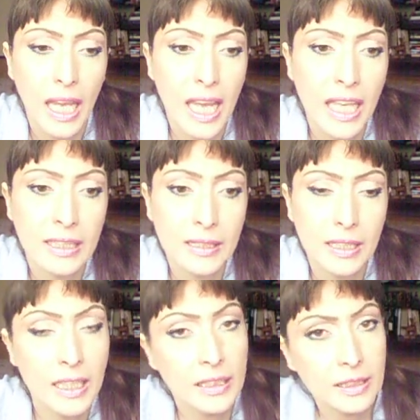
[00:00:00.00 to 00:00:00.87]
And
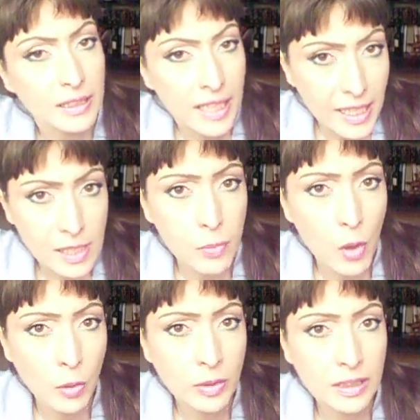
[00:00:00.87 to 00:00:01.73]
in the next
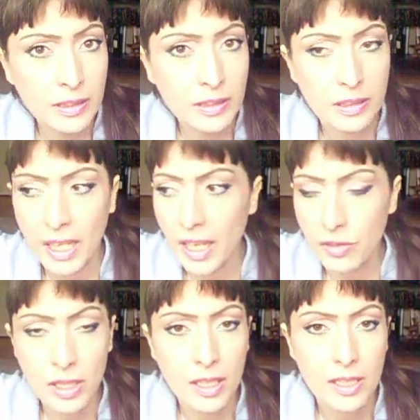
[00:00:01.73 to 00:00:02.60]
moment,
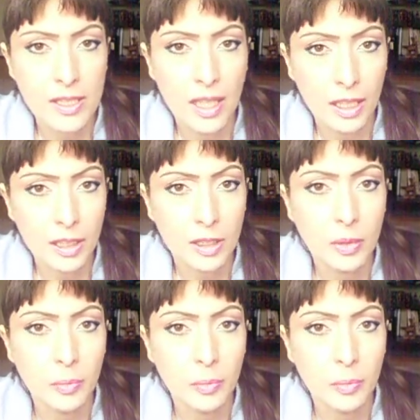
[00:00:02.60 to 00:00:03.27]
everything is dark,